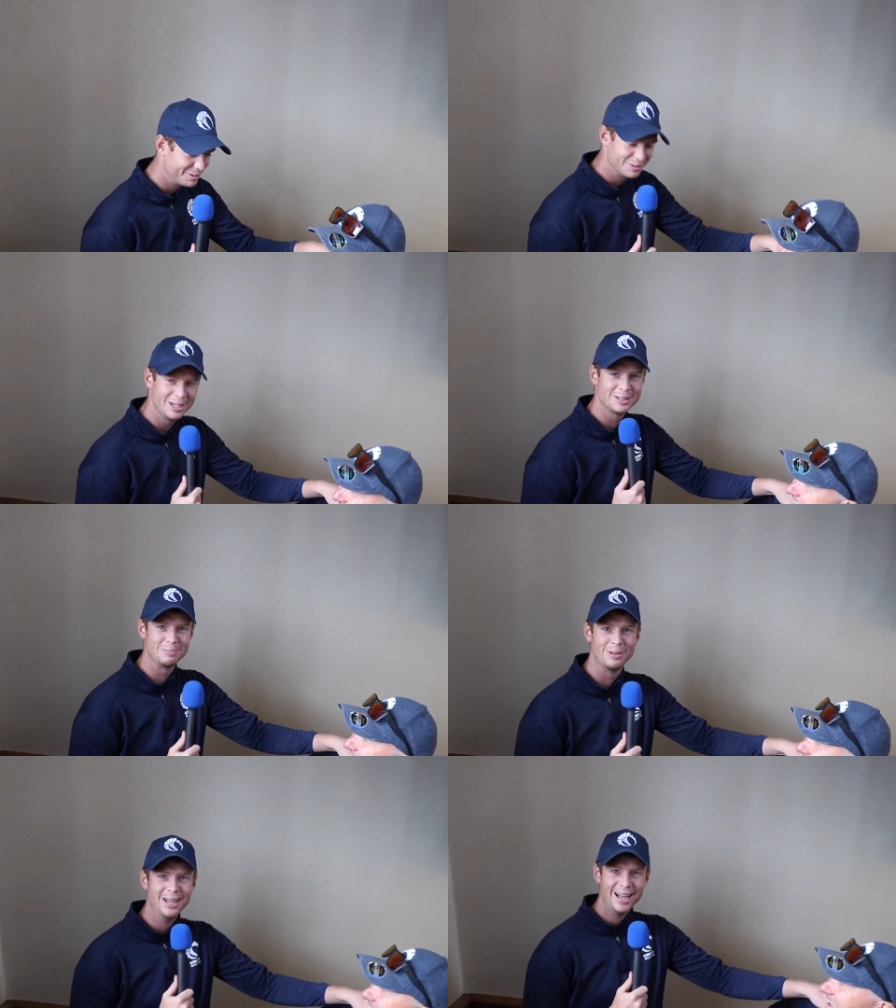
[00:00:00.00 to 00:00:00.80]
he's
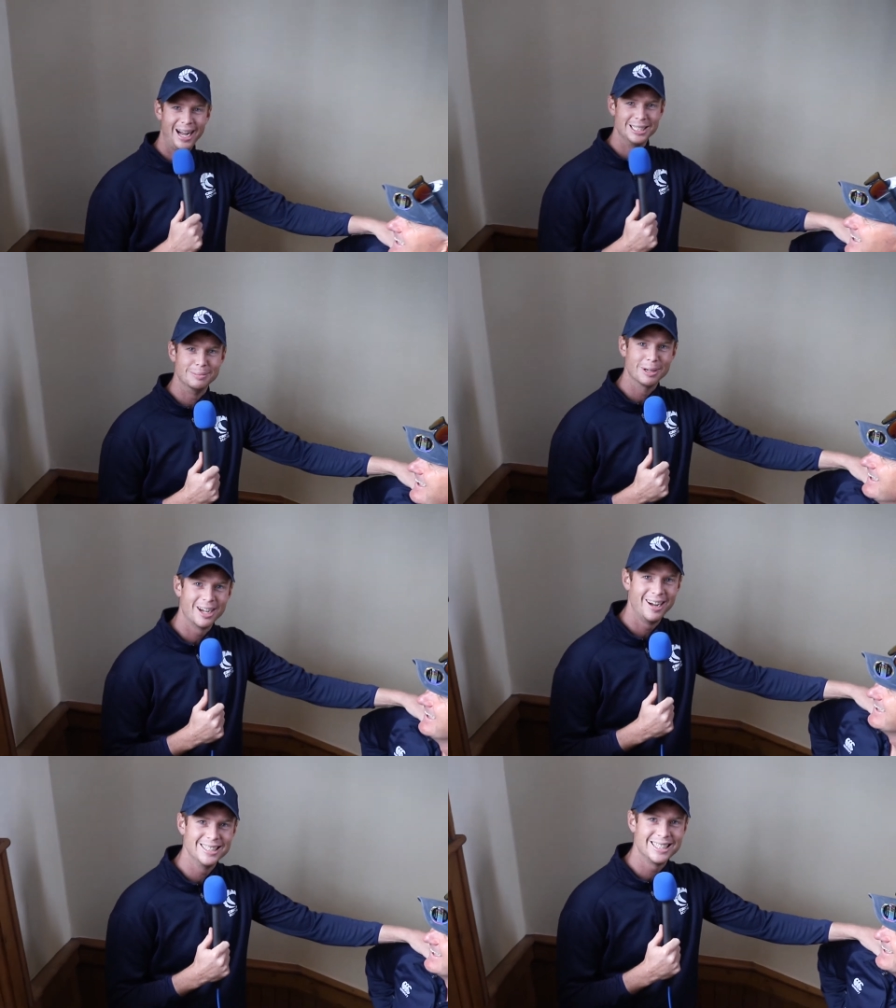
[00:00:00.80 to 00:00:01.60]
Andy
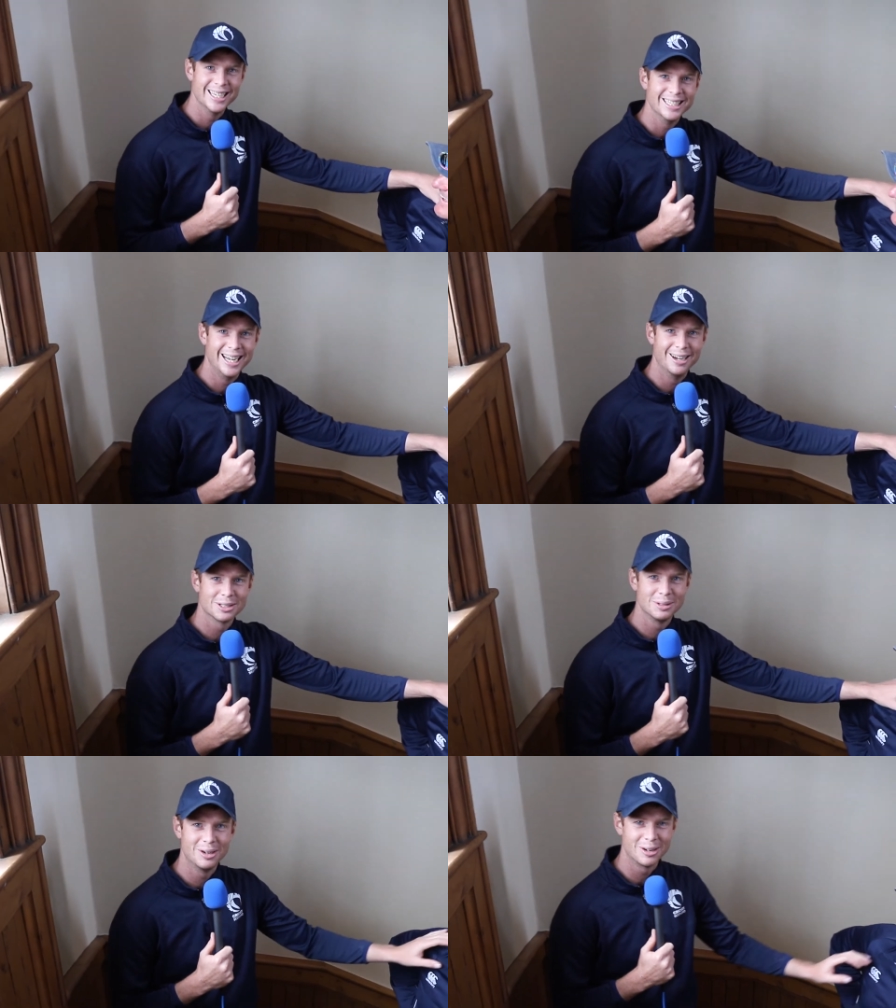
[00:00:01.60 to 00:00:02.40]
Mackay's here now,
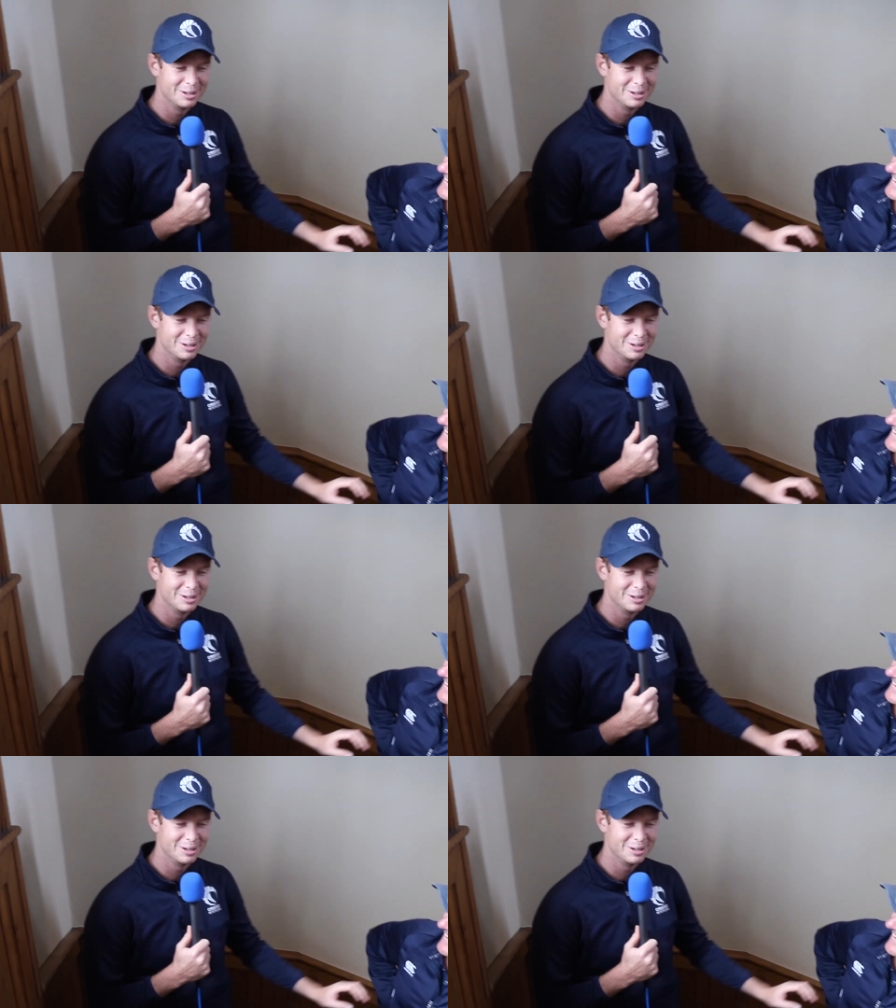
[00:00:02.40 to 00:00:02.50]
so we're not